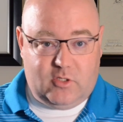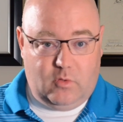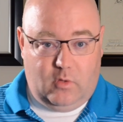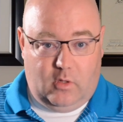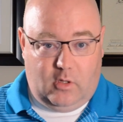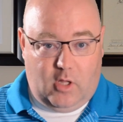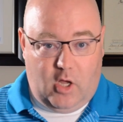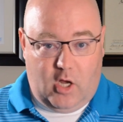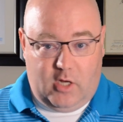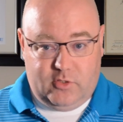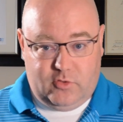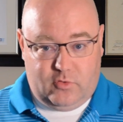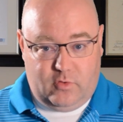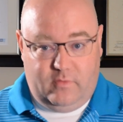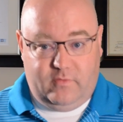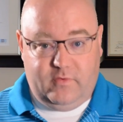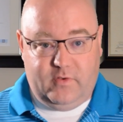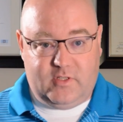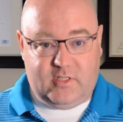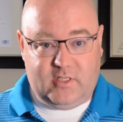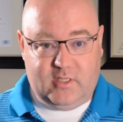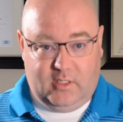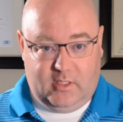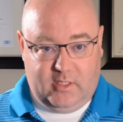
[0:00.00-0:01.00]
a laundry
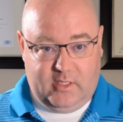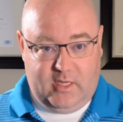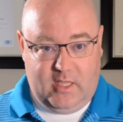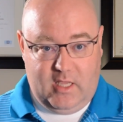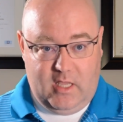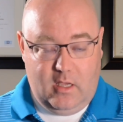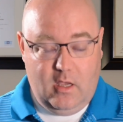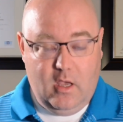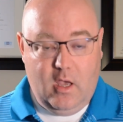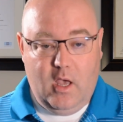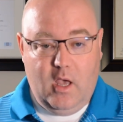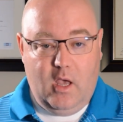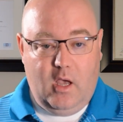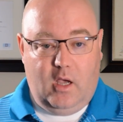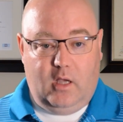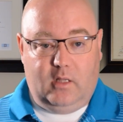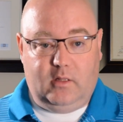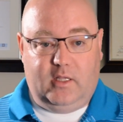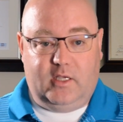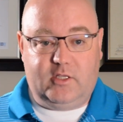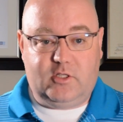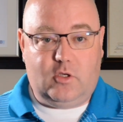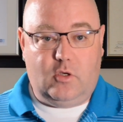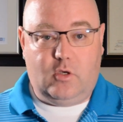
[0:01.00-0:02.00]
facility
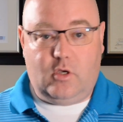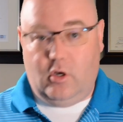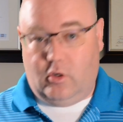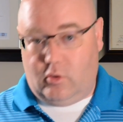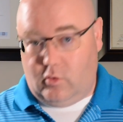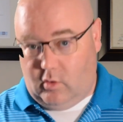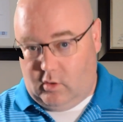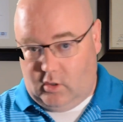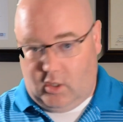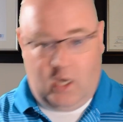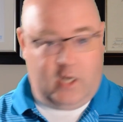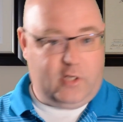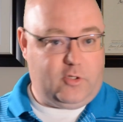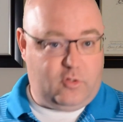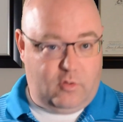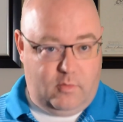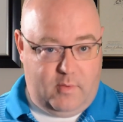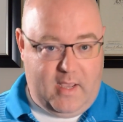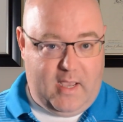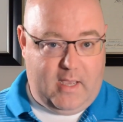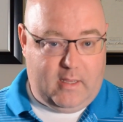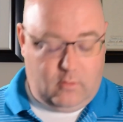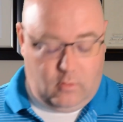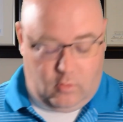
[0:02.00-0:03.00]
unless you go to a
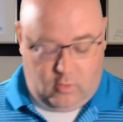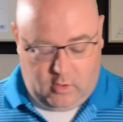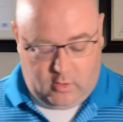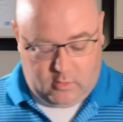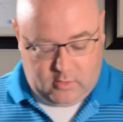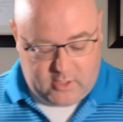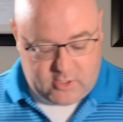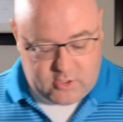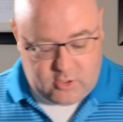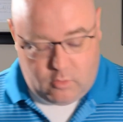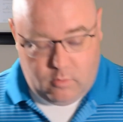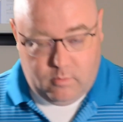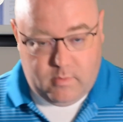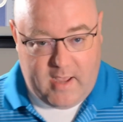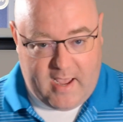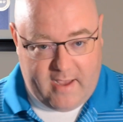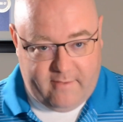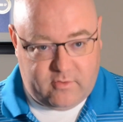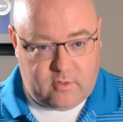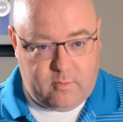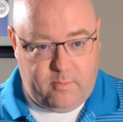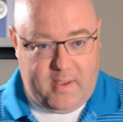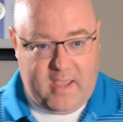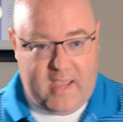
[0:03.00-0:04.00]
laundromat, or unless you
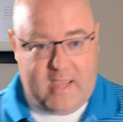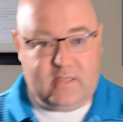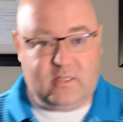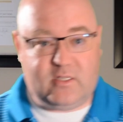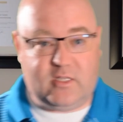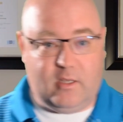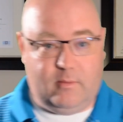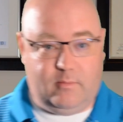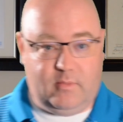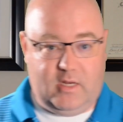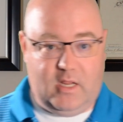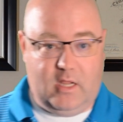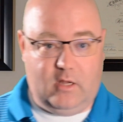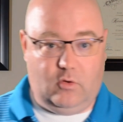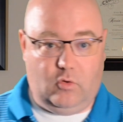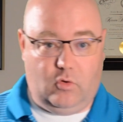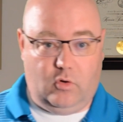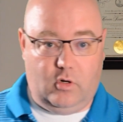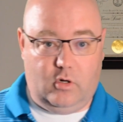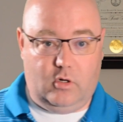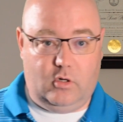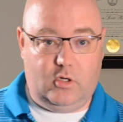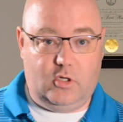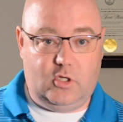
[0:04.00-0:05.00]
have to pay somebody in
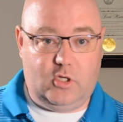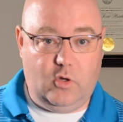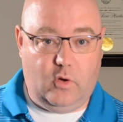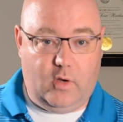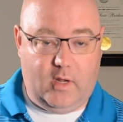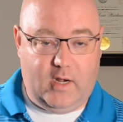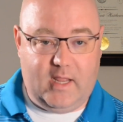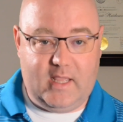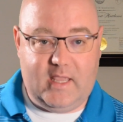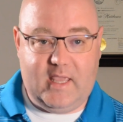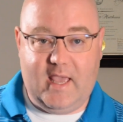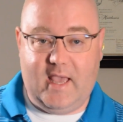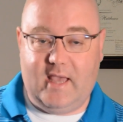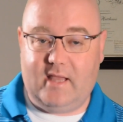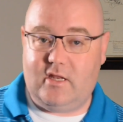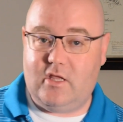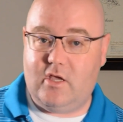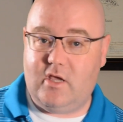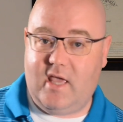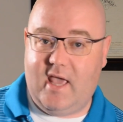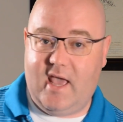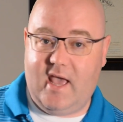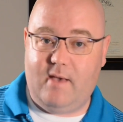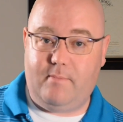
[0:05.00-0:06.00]
order to do it. Again,
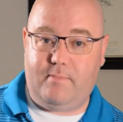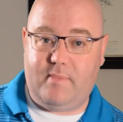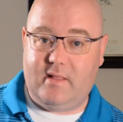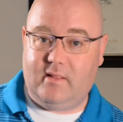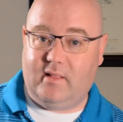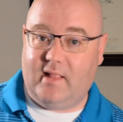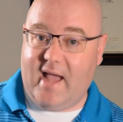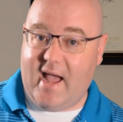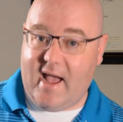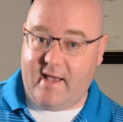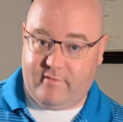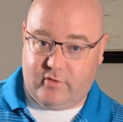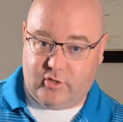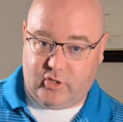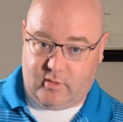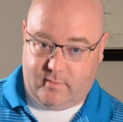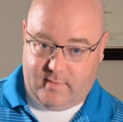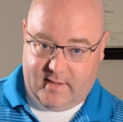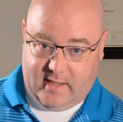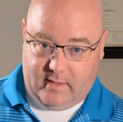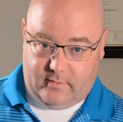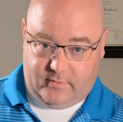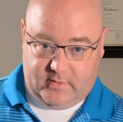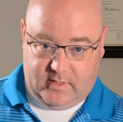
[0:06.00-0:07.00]
you can't be lavish
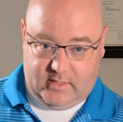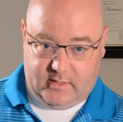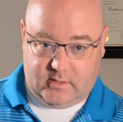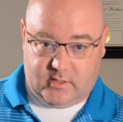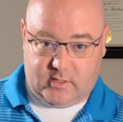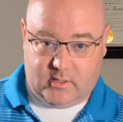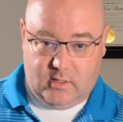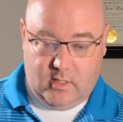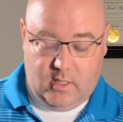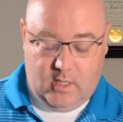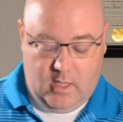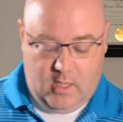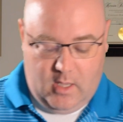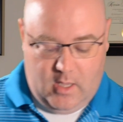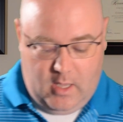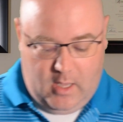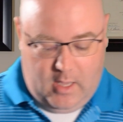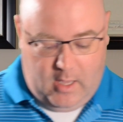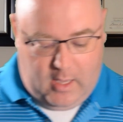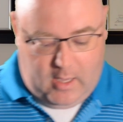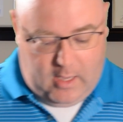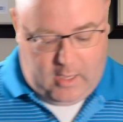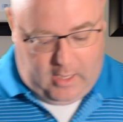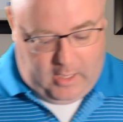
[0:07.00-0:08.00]
about this.
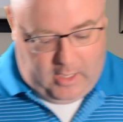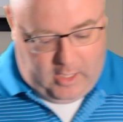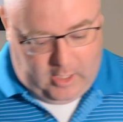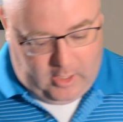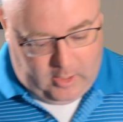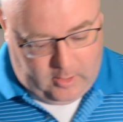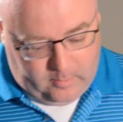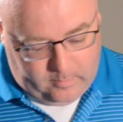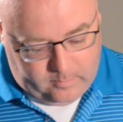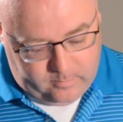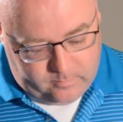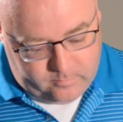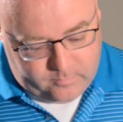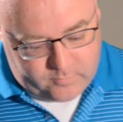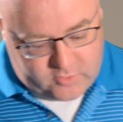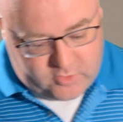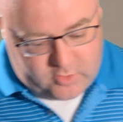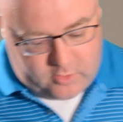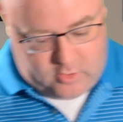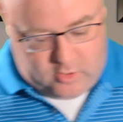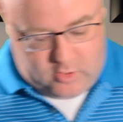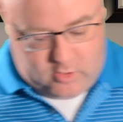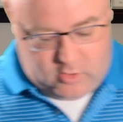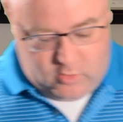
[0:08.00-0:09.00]

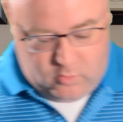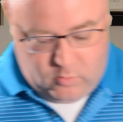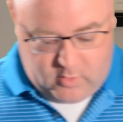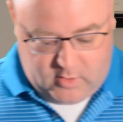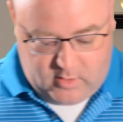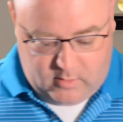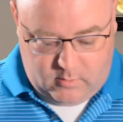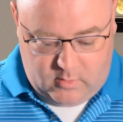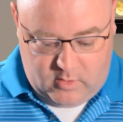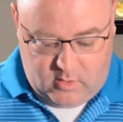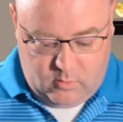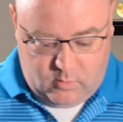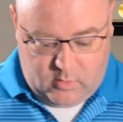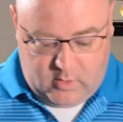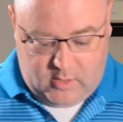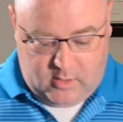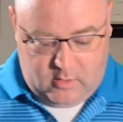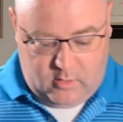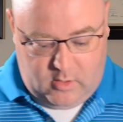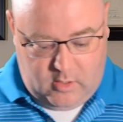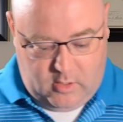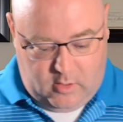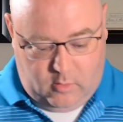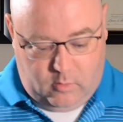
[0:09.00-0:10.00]
So you want
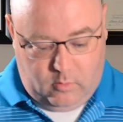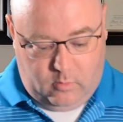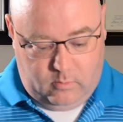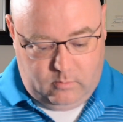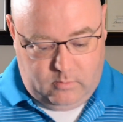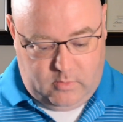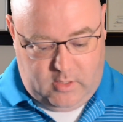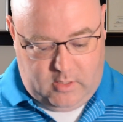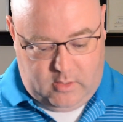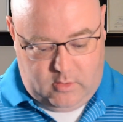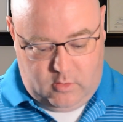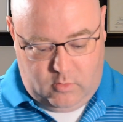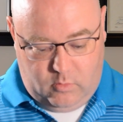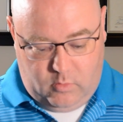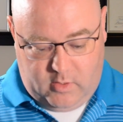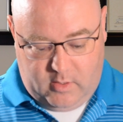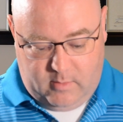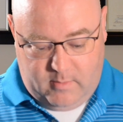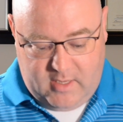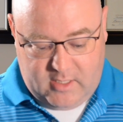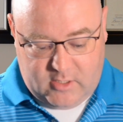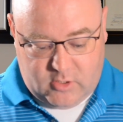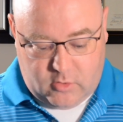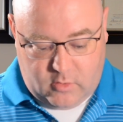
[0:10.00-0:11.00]

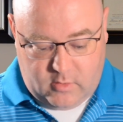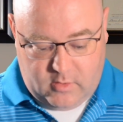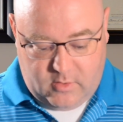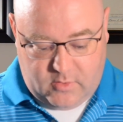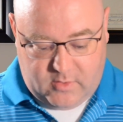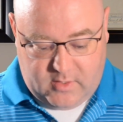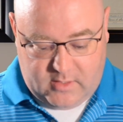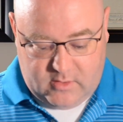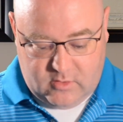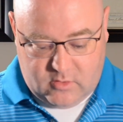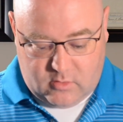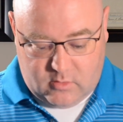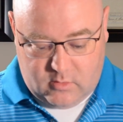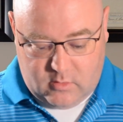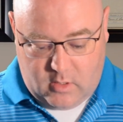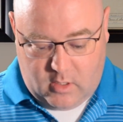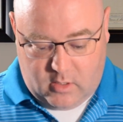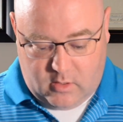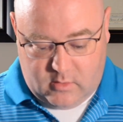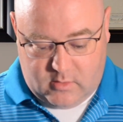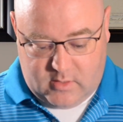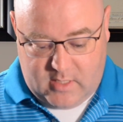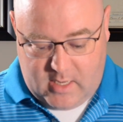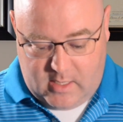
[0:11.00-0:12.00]
to make sure that things
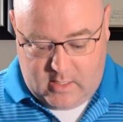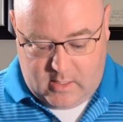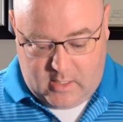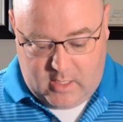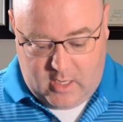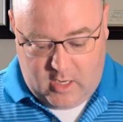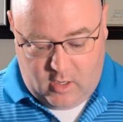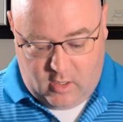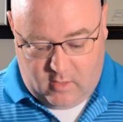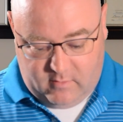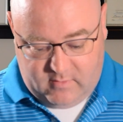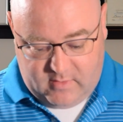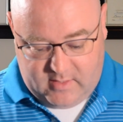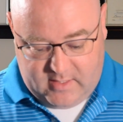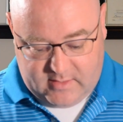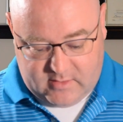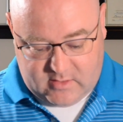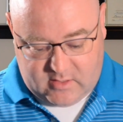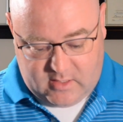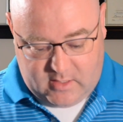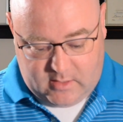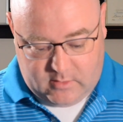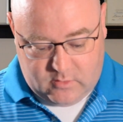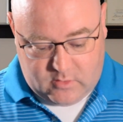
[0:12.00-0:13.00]
are taken care of in that
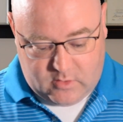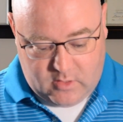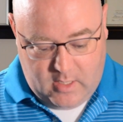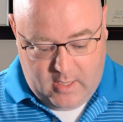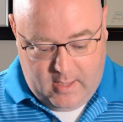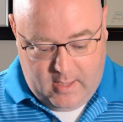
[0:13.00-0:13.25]
sense.